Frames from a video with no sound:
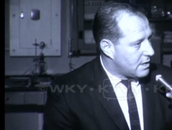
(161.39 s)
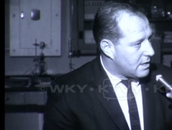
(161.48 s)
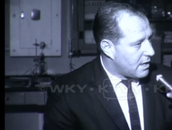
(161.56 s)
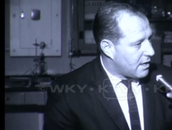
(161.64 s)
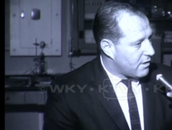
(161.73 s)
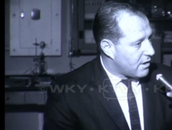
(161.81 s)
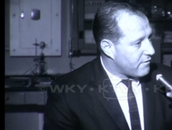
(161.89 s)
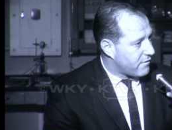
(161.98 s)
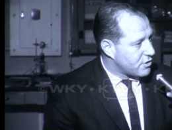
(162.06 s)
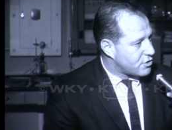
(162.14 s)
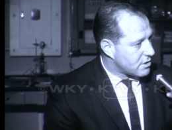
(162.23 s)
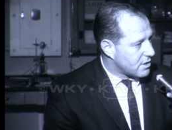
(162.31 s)
and then
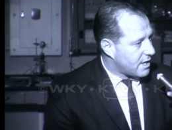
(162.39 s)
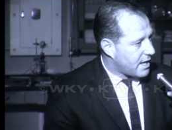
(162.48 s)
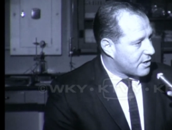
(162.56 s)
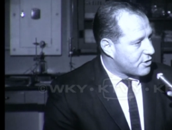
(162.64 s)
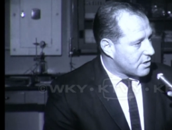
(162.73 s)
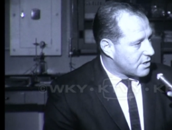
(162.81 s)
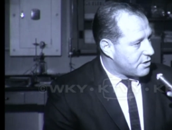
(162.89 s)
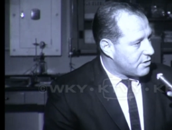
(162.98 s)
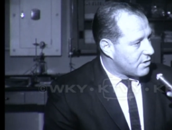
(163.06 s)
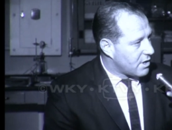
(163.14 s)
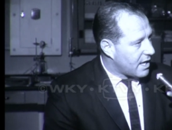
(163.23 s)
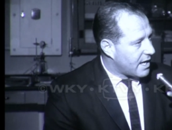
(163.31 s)
eventually actually do the
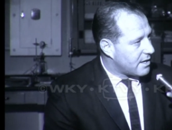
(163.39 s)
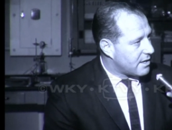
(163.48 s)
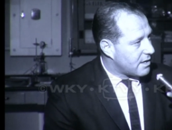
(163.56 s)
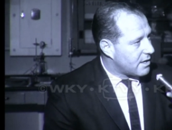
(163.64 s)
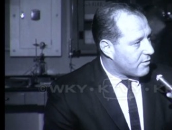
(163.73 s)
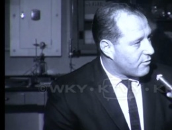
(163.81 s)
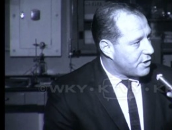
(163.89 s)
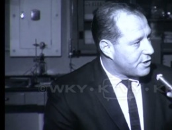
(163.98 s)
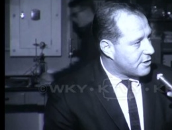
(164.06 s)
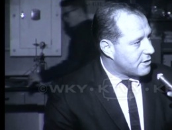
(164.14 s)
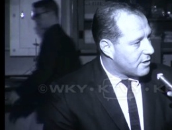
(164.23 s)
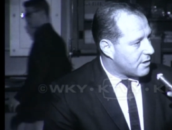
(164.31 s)
landing and
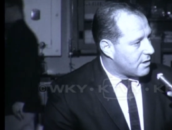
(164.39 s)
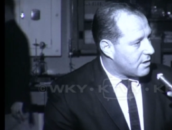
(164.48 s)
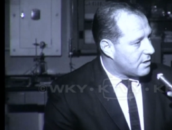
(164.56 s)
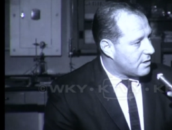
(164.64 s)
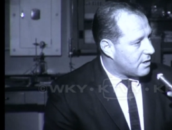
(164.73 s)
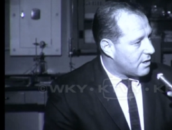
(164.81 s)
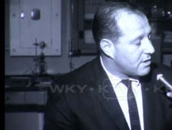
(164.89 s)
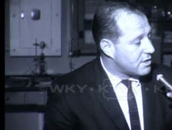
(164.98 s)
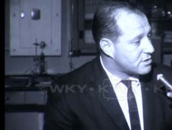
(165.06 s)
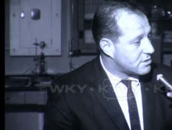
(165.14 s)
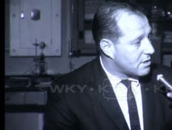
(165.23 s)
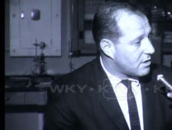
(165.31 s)
return. And
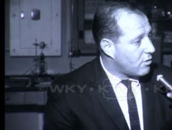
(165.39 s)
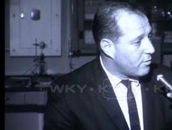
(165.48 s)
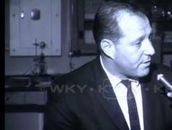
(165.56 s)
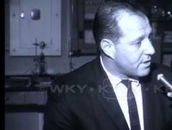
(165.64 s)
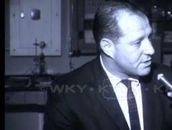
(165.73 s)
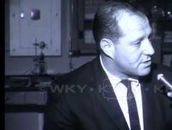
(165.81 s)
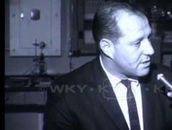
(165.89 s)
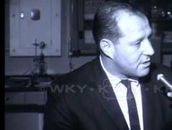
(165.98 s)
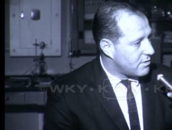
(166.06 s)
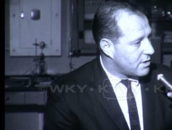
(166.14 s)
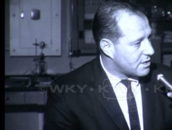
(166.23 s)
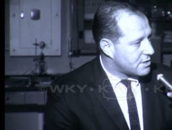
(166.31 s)
this, the hope is to do
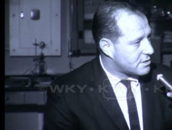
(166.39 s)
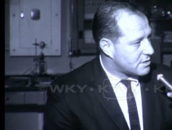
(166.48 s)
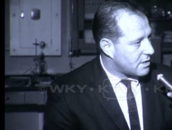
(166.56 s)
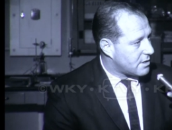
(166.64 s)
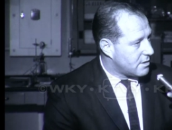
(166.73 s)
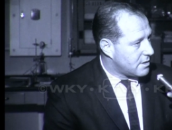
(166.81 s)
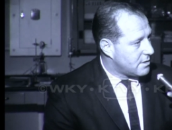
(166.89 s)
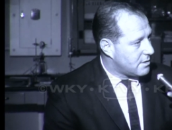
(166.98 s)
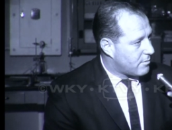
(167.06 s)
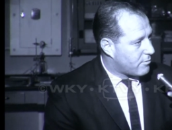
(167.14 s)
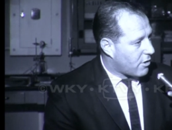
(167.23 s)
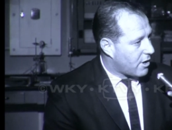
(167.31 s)
this
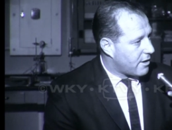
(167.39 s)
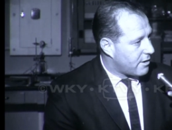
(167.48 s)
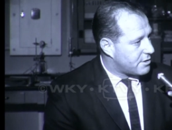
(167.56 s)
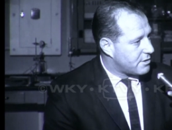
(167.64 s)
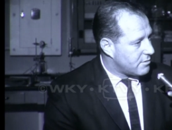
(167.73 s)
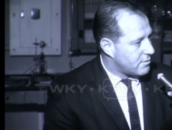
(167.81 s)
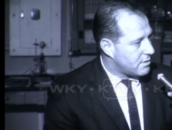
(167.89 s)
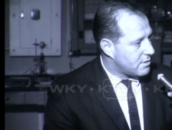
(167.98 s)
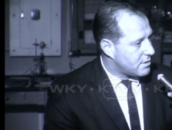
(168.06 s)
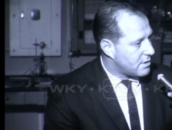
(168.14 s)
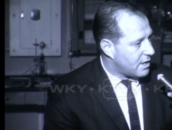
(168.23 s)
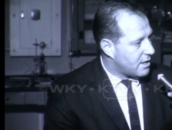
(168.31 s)
prior to
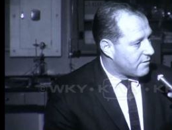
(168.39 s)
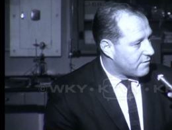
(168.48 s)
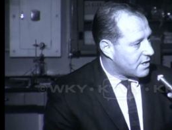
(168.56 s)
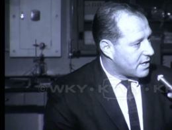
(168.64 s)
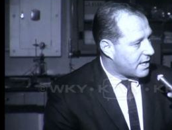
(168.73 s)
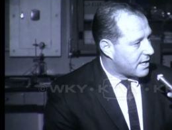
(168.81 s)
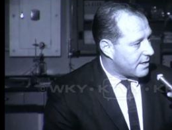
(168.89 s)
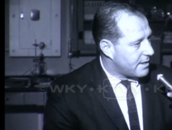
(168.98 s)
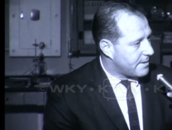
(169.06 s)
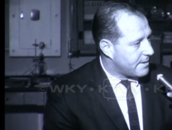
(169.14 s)
the end of the decade.